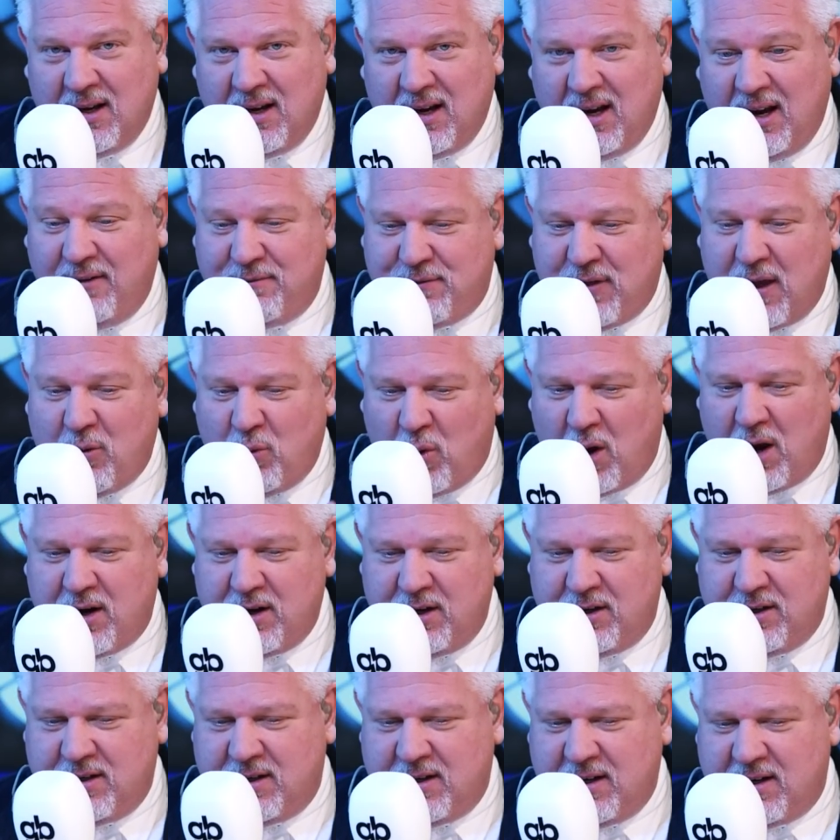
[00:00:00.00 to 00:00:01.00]
if they
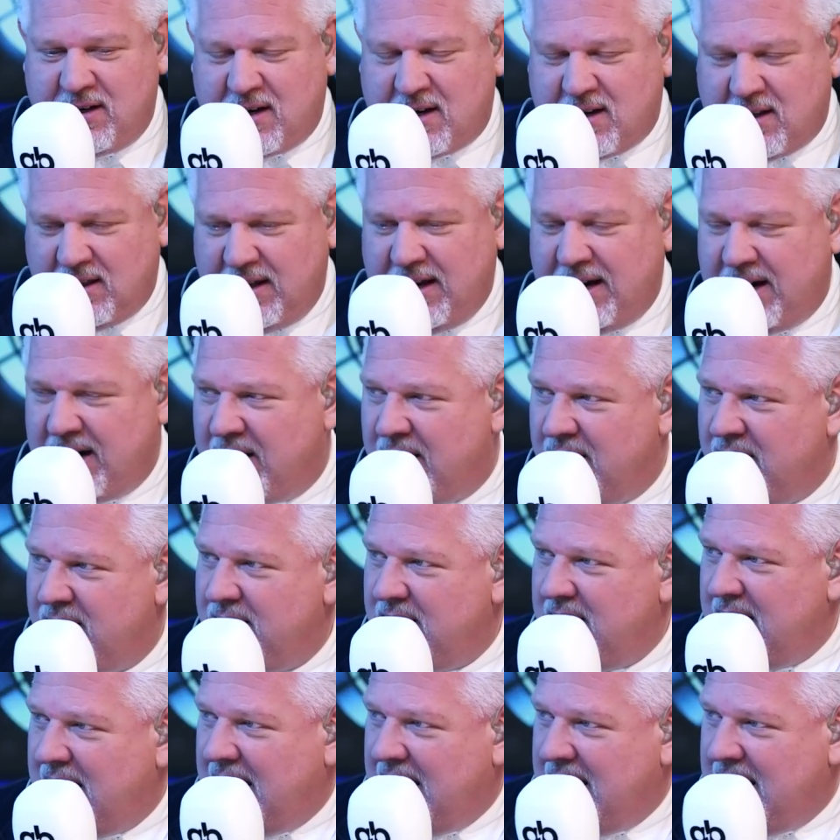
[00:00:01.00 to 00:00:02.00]
wanted to
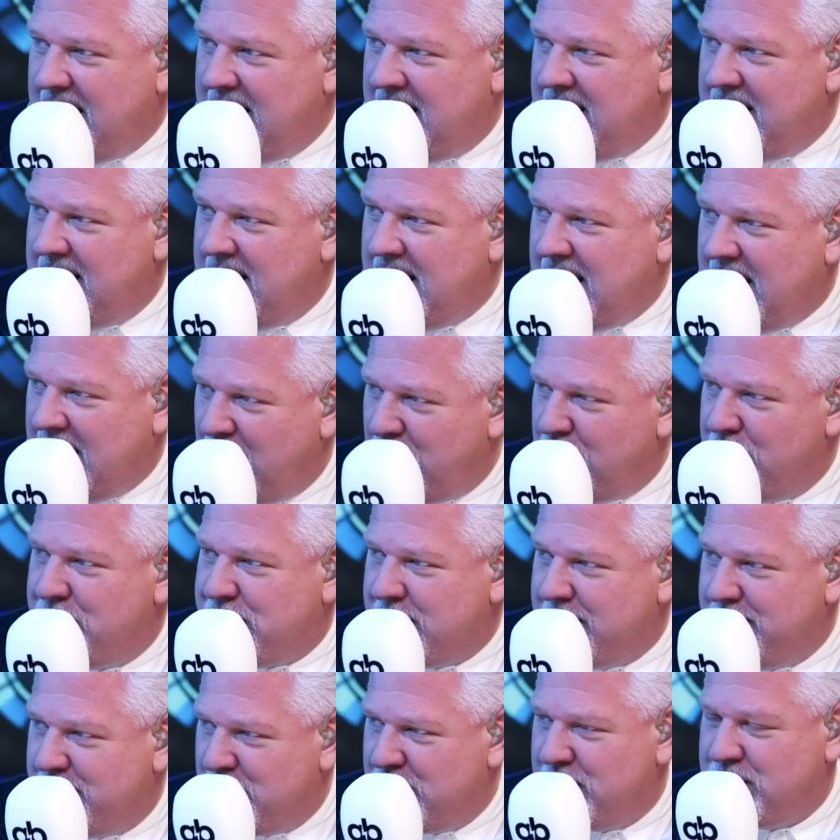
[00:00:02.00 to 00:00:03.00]
declare a
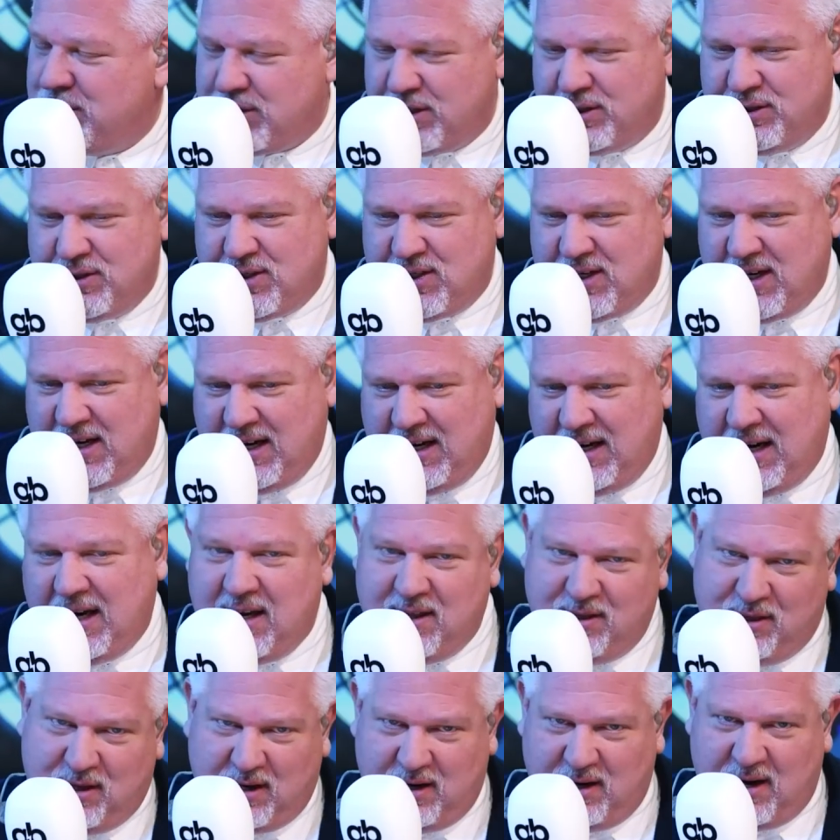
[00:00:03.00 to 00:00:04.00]
health emergency
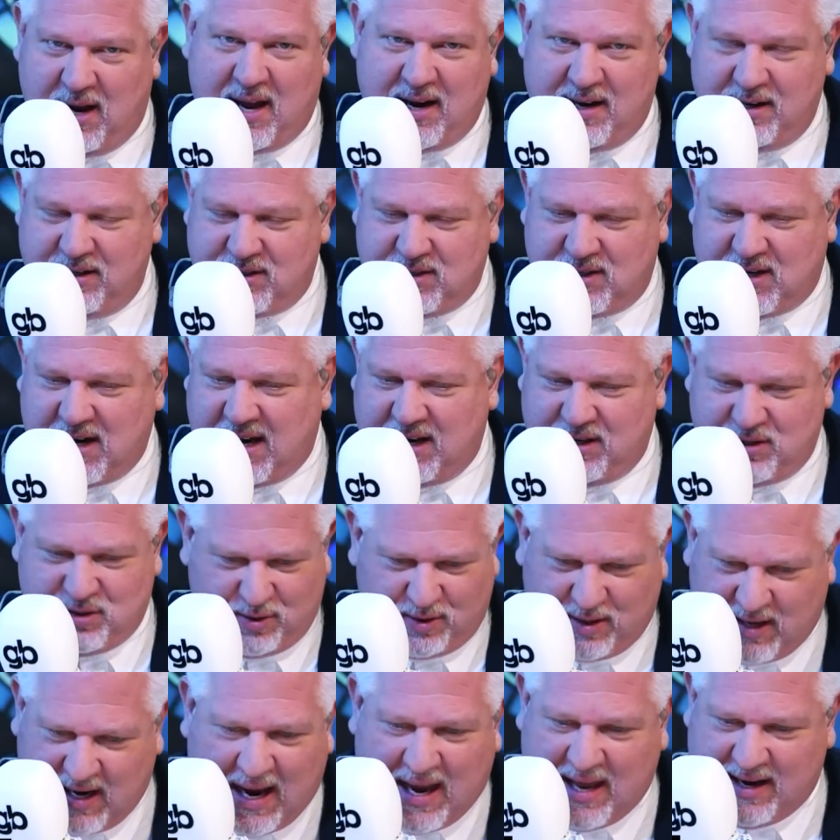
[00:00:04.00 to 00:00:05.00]
in the United States
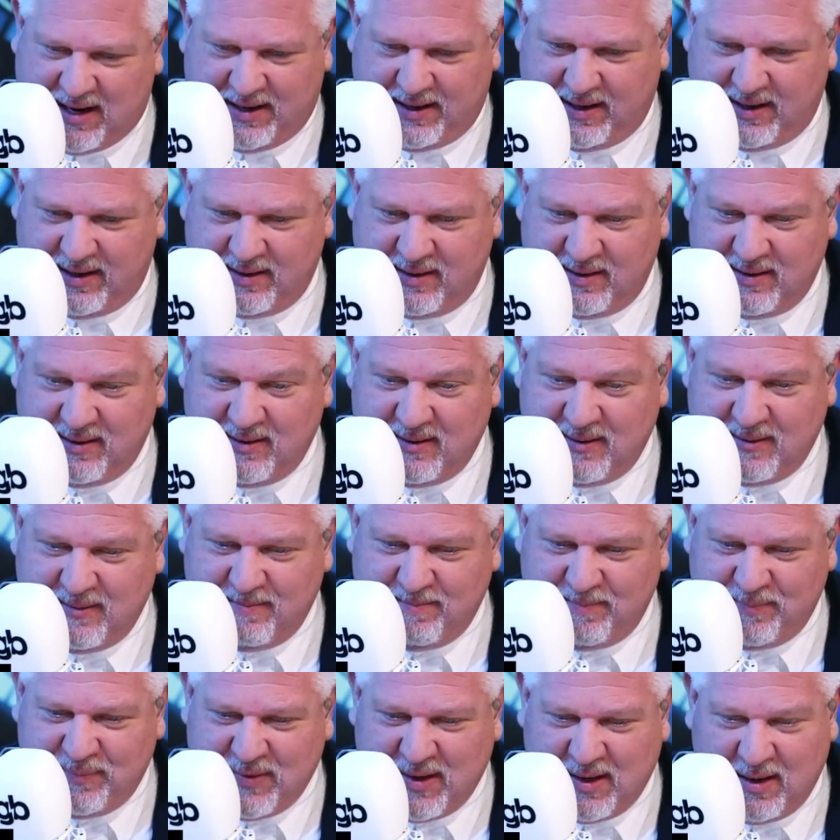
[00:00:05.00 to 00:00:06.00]
or Canada.
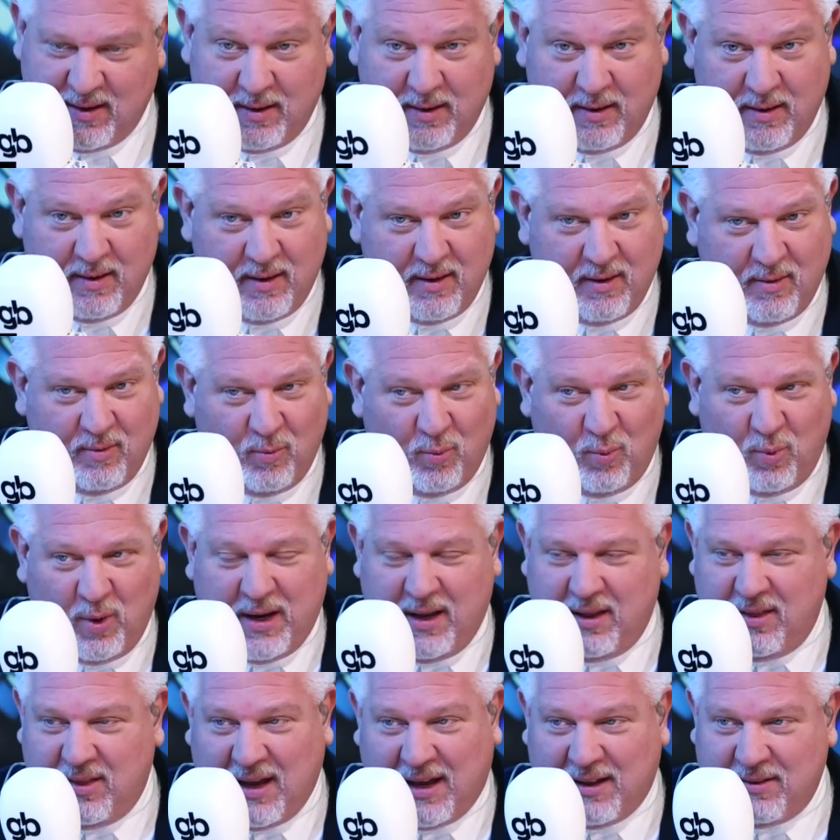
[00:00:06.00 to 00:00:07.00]

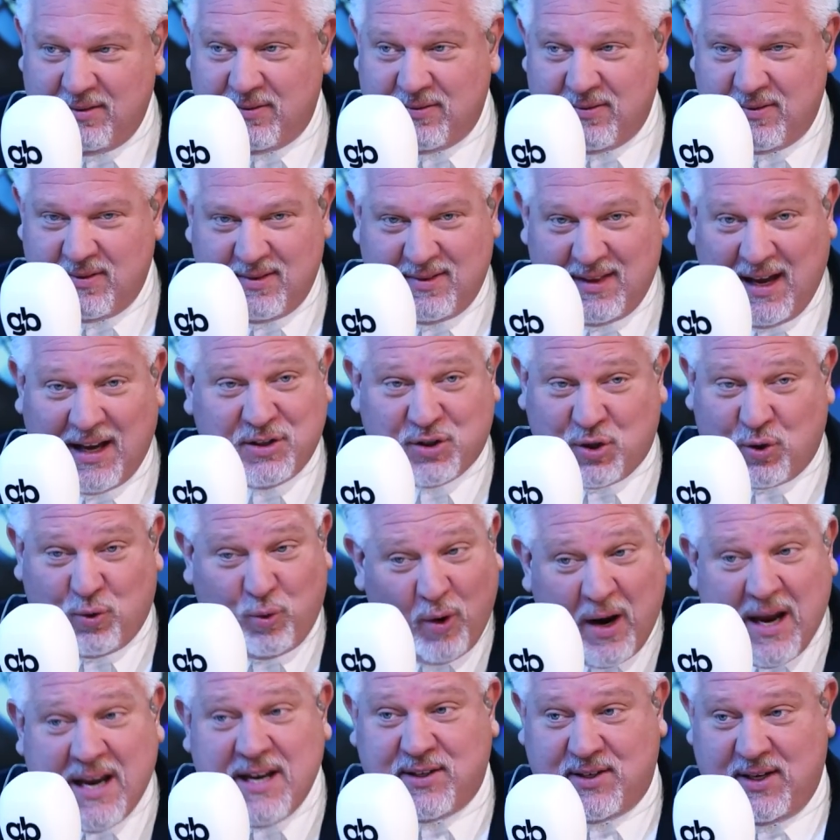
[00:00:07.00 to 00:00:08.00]
We that exactly. that's
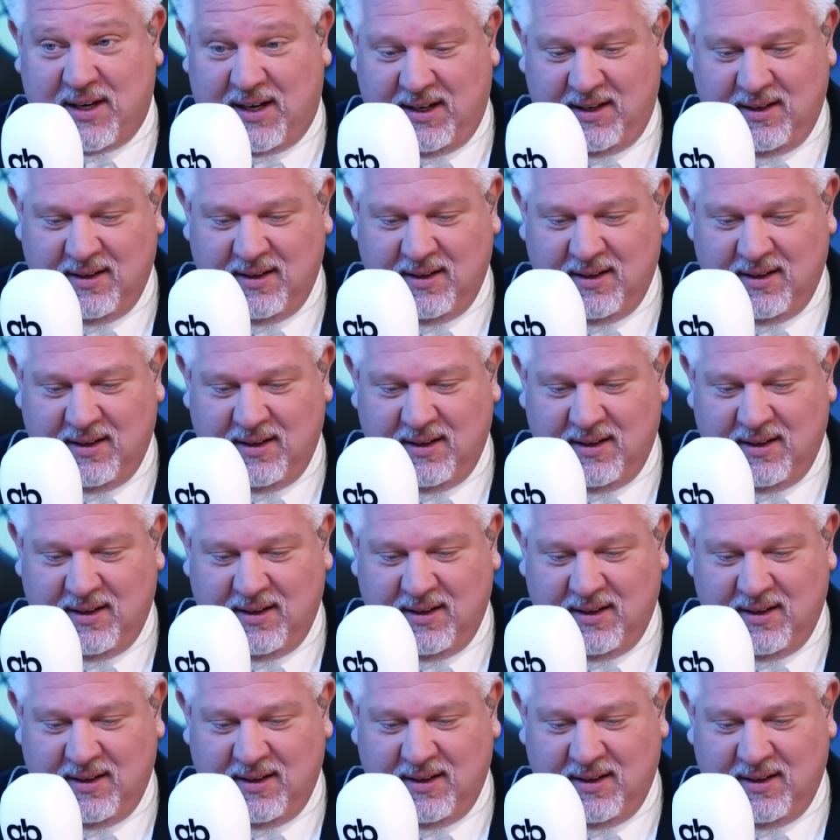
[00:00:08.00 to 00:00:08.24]
crazy.